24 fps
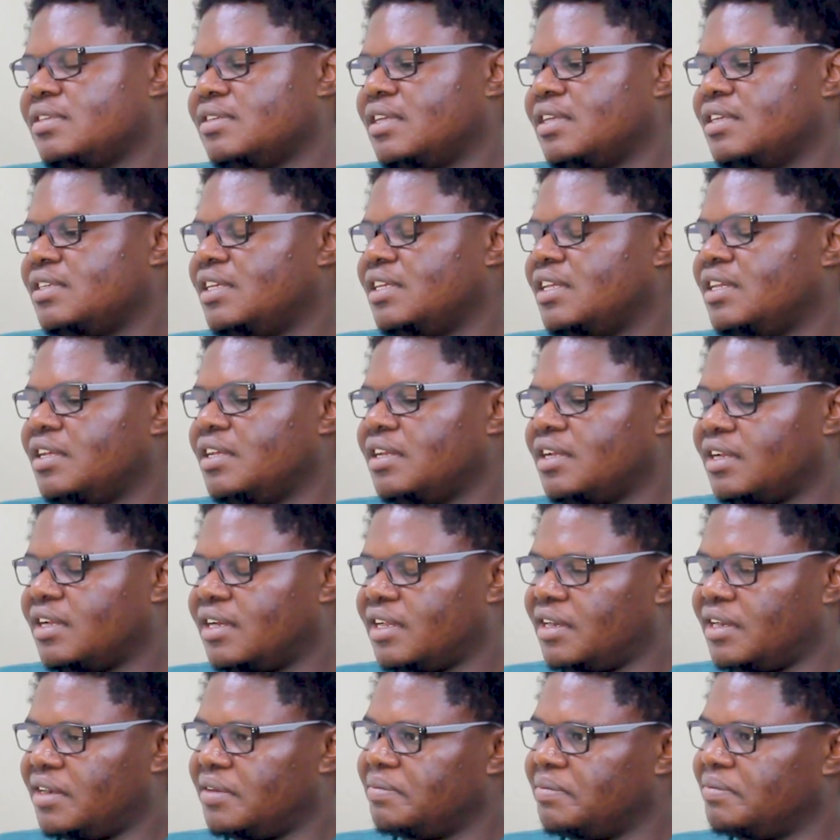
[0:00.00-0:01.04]
like dating in
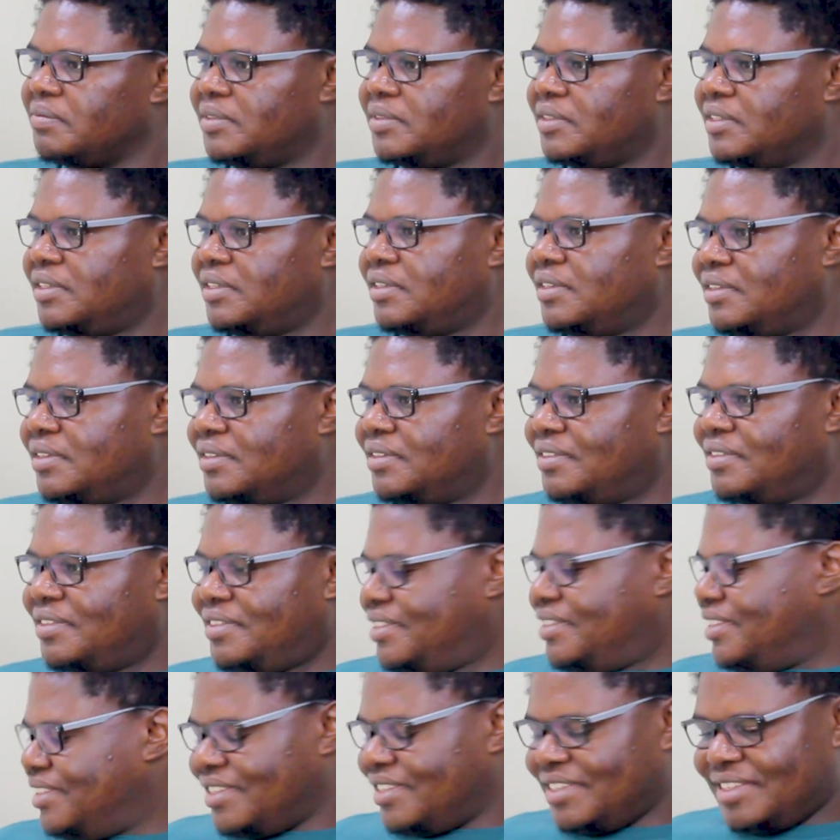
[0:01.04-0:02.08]
a
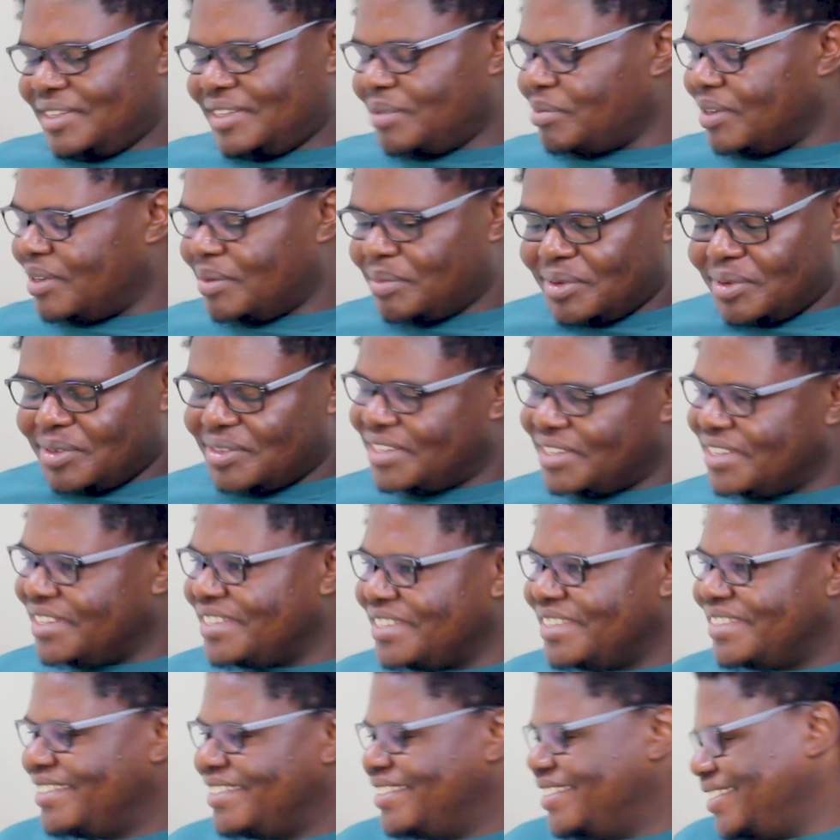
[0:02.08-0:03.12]
similar process.
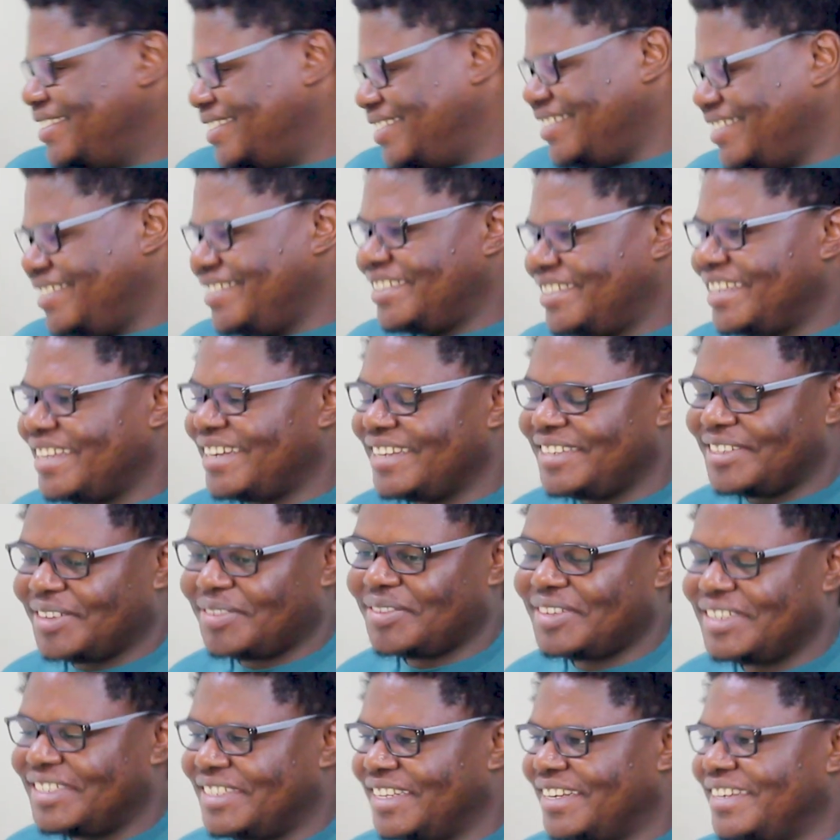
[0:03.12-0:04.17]
Challenge
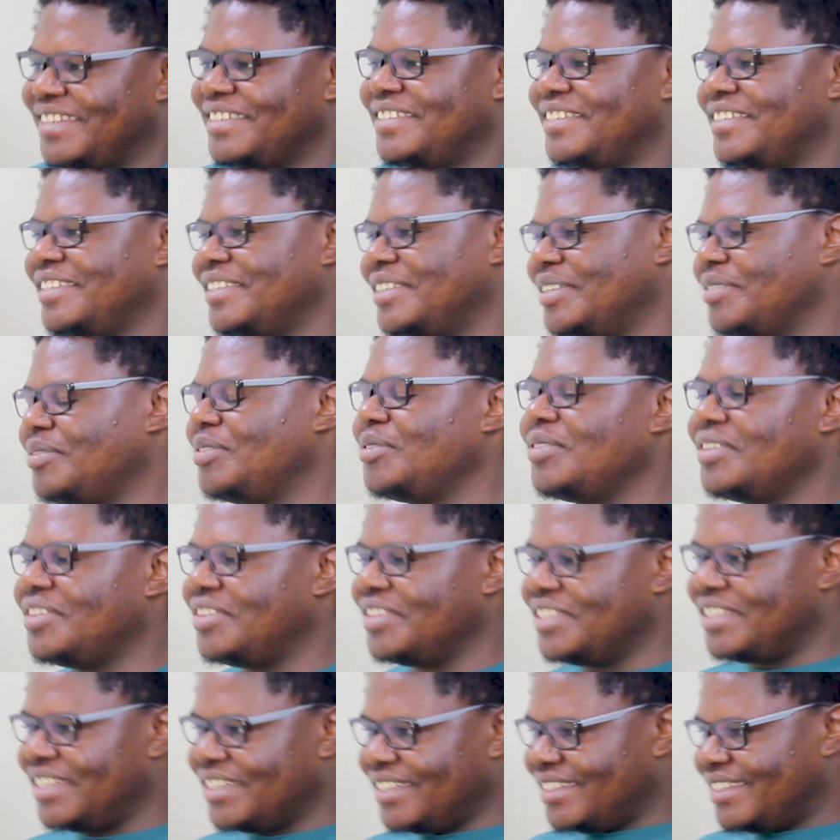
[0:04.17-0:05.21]
after challenge, interview,
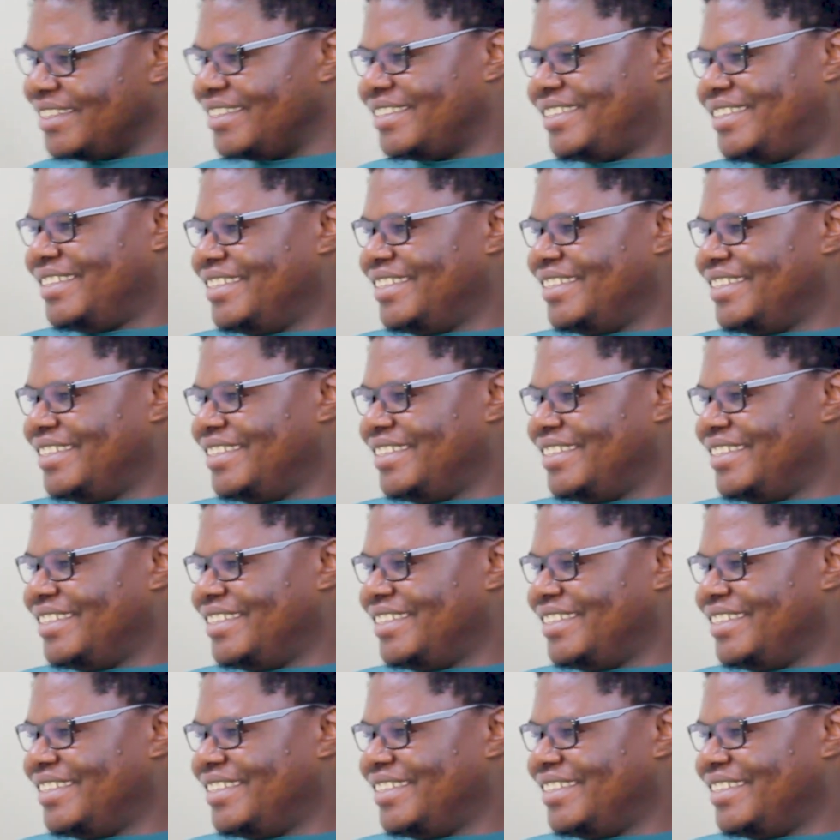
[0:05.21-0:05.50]
rejection.